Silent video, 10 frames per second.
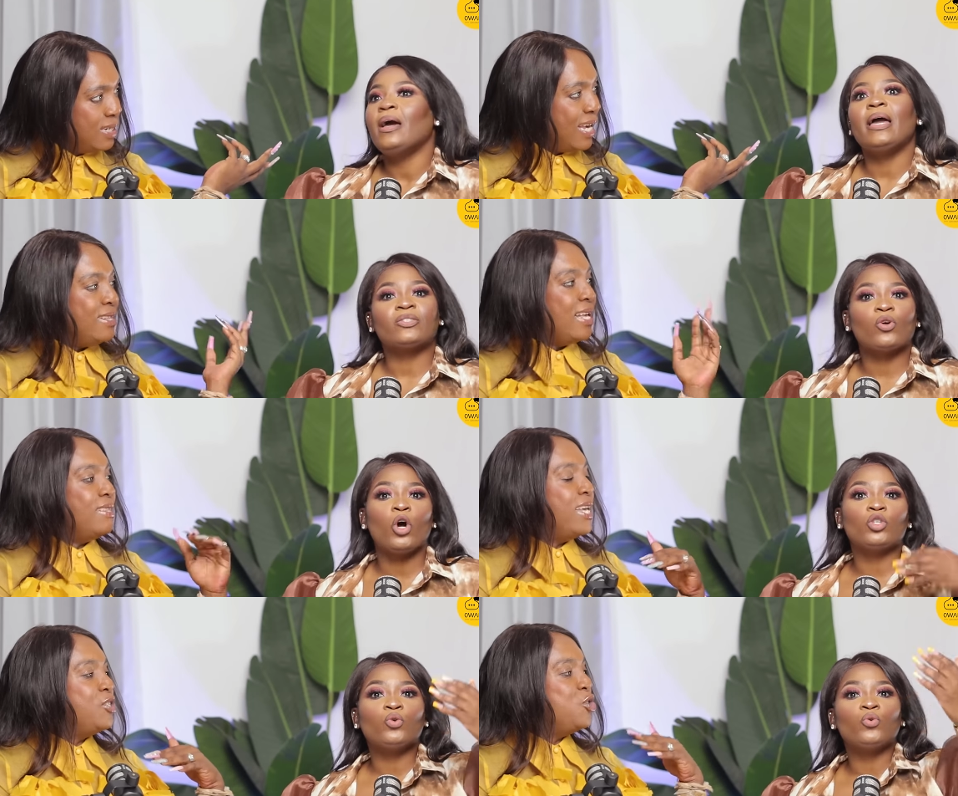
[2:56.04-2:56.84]
Speaker 1: and then
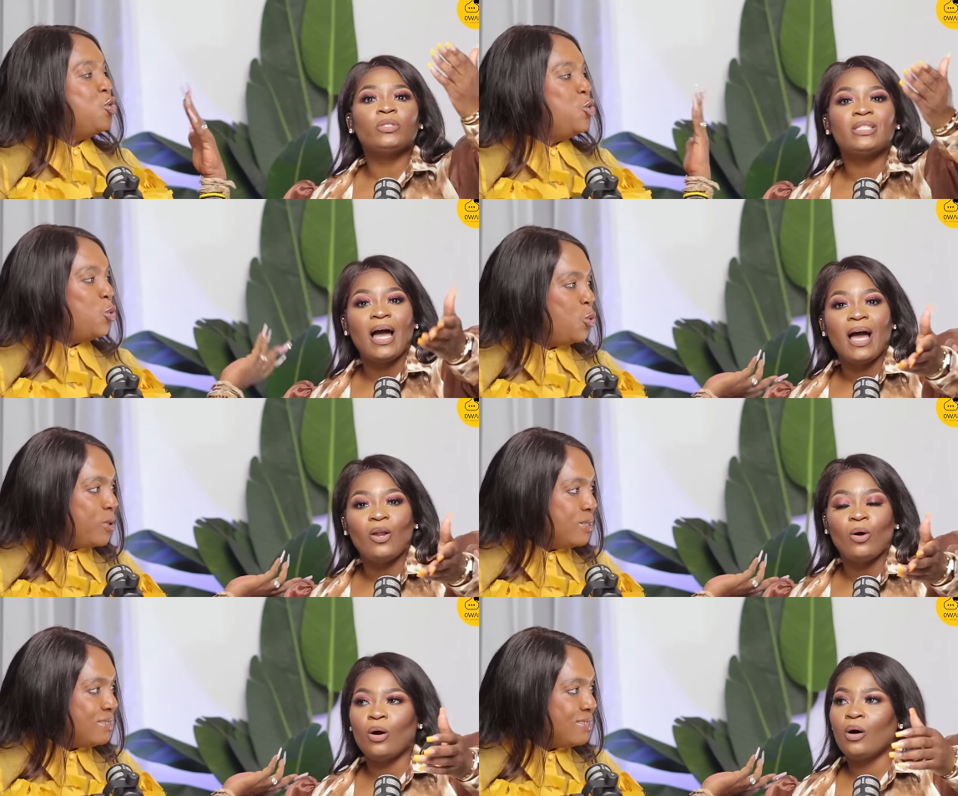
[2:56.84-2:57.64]
there's
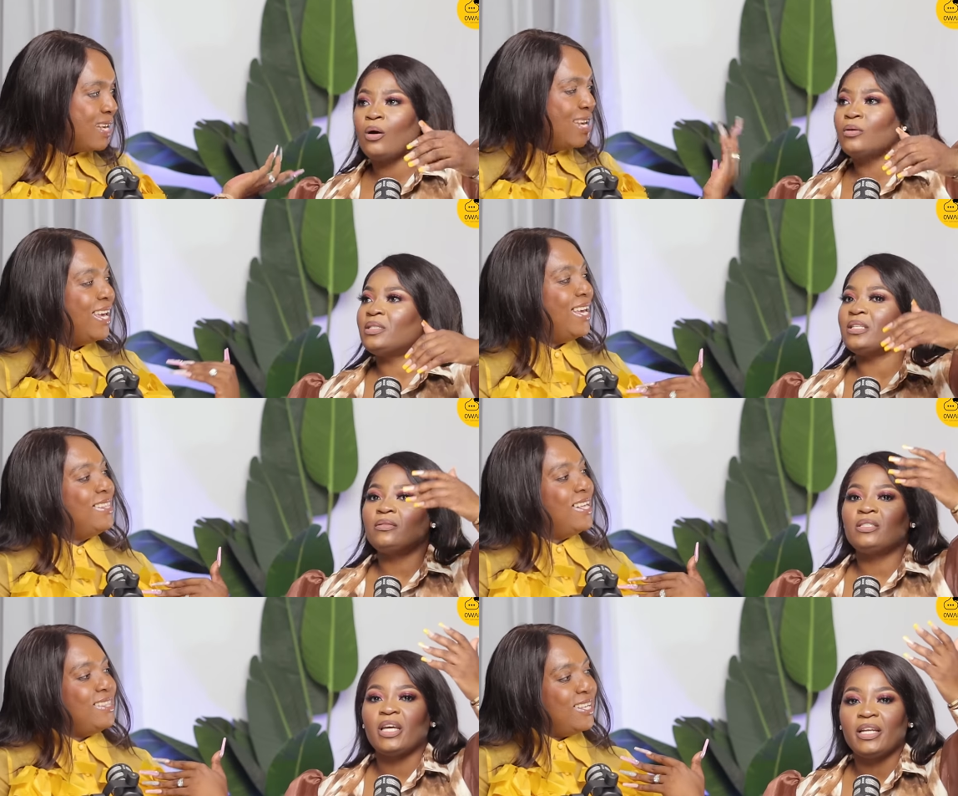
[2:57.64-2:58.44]
news, and
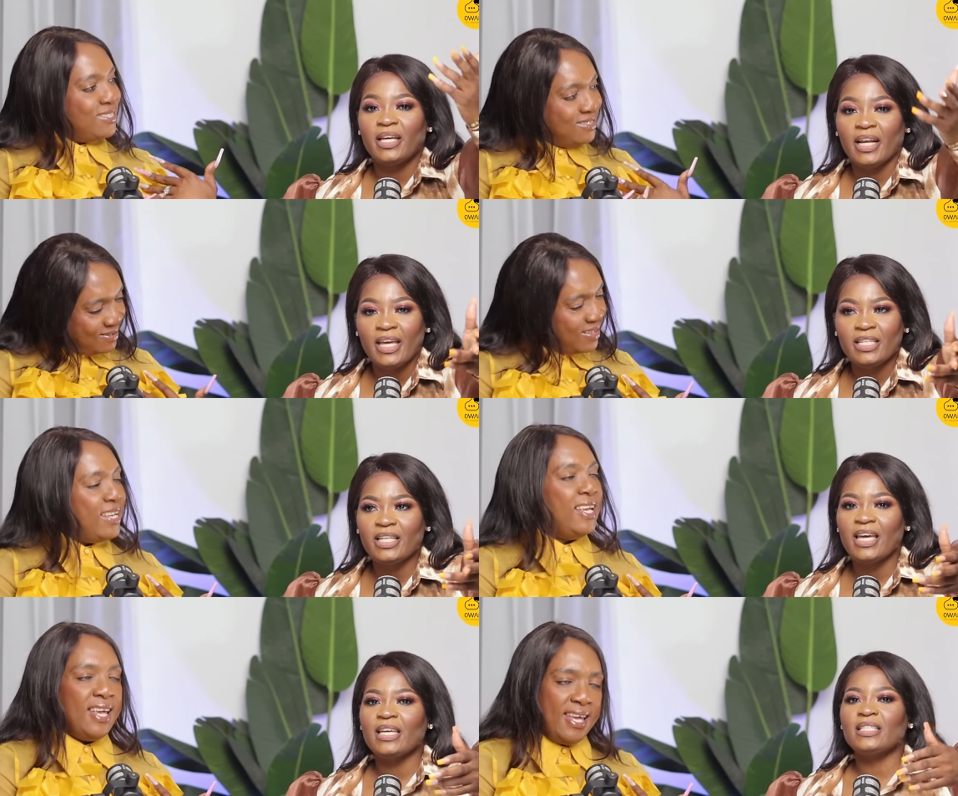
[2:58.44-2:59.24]
then there's... So
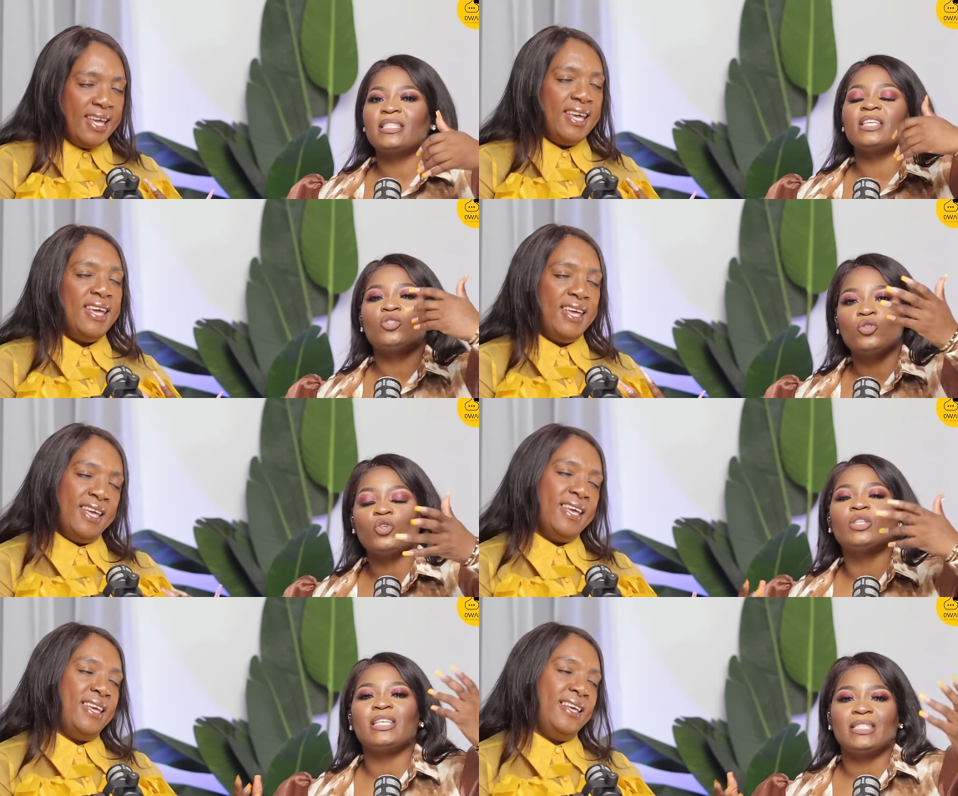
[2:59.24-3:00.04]

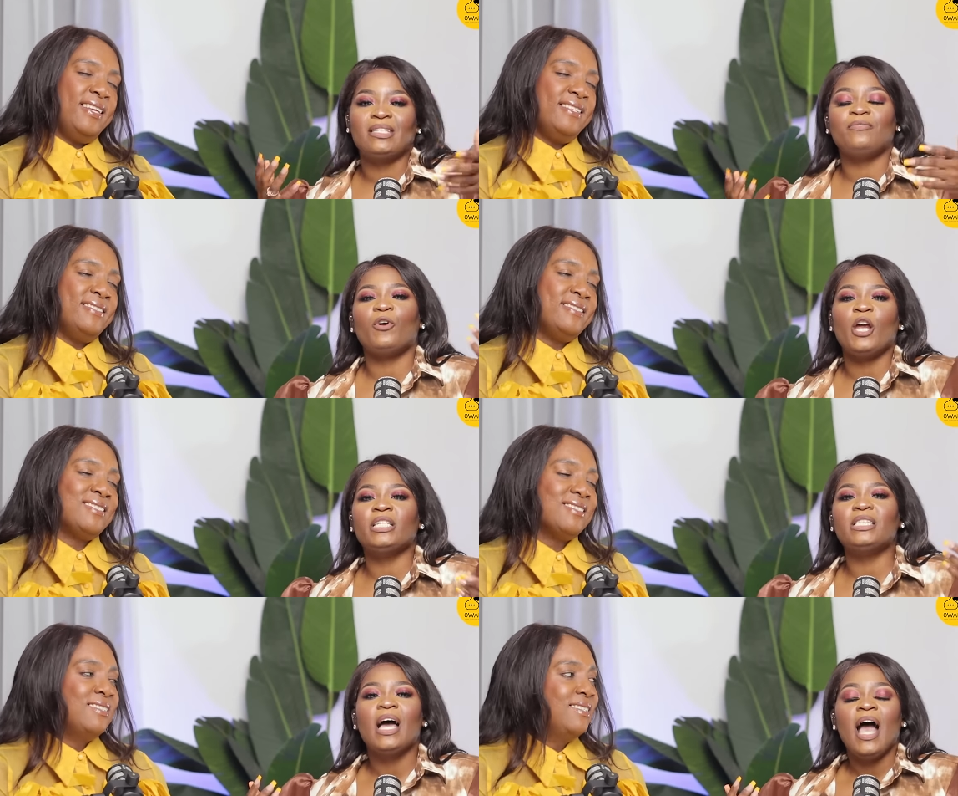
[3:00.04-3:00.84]
there's different